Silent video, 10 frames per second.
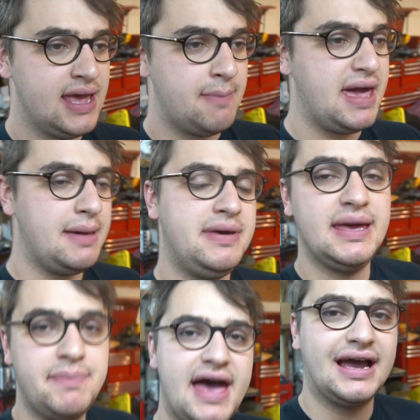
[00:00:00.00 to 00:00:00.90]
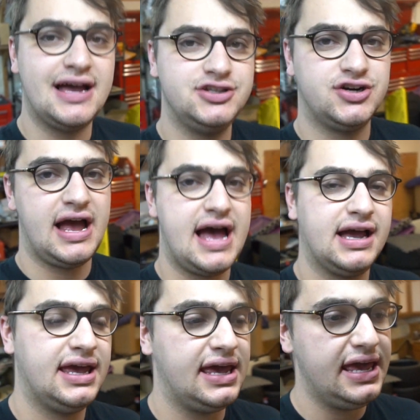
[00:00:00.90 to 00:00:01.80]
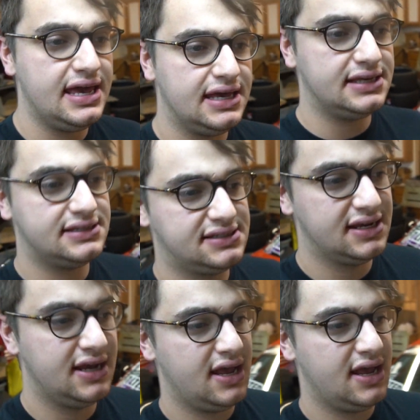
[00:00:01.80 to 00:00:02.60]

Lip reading: maybe get back on track is